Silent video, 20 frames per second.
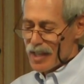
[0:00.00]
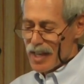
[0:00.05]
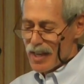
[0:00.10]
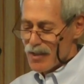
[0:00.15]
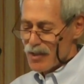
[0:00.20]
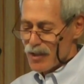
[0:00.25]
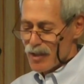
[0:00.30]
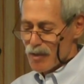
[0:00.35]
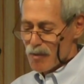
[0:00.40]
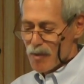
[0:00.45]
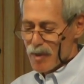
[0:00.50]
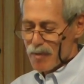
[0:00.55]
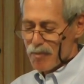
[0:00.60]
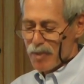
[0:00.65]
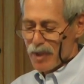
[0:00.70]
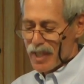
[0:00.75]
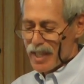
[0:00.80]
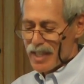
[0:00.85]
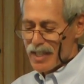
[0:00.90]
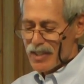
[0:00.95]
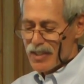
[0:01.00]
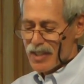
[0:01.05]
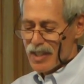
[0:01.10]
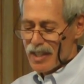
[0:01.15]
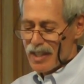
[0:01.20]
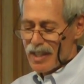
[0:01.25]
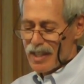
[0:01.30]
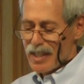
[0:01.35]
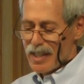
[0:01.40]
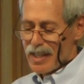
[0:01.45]
gathered in one place.
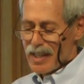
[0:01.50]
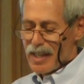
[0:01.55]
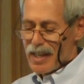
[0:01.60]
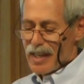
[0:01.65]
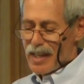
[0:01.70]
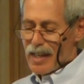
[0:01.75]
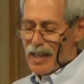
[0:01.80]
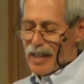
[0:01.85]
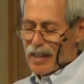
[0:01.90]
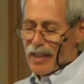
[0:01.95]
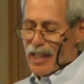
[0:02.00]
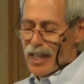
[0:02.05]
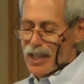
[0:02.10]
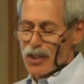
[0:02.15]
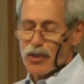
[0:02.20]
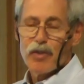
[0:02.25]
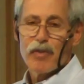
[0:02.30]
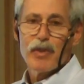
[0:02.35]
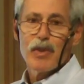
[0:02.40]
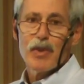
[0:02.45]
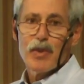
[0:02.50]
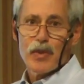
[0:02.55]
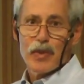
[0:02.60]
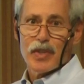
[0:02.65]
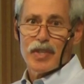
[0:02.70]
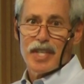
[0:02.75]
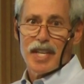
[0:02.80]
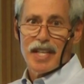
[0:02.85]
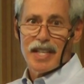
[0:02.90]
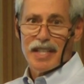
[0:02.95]
Lots of youth
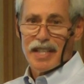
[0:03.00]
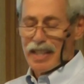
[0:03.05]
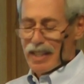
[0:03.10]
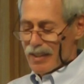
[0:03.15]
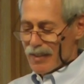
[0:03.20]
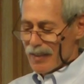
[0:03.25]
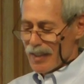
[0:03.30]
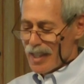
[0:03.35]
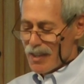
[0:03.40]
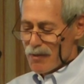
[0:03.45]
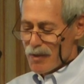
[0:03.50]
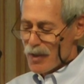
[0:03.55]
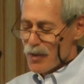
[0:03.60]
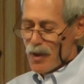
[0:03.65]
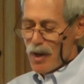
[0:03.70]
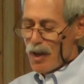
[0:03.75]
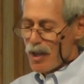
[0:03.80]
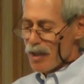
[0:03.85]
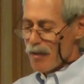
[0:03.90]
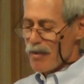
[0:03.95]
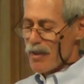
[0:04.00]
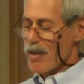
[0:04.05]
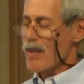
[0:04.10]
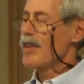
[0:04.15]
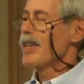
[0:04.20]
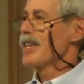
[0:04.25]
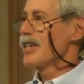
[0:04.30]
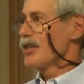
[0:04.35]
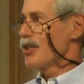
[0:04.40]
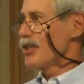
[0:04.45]
attending, with all of
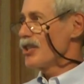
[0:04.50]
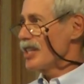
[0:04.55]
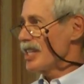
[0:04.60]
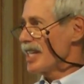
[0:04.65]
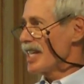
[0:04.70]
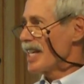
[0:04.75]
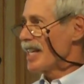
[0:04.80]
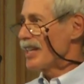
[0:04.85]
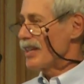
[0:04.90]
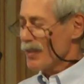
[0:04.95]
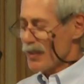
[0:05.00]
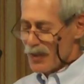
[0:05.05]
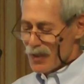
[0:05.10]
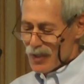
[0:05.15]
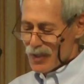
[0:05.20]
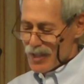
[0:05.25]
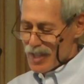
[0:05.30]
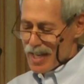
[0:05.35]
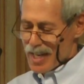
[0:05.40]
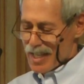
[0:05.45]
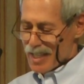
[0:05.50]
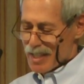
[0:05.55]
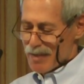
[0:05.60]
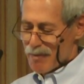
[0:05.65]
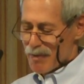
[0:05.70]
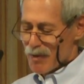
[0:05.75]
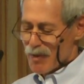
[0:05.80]
their energy and enthusiasm.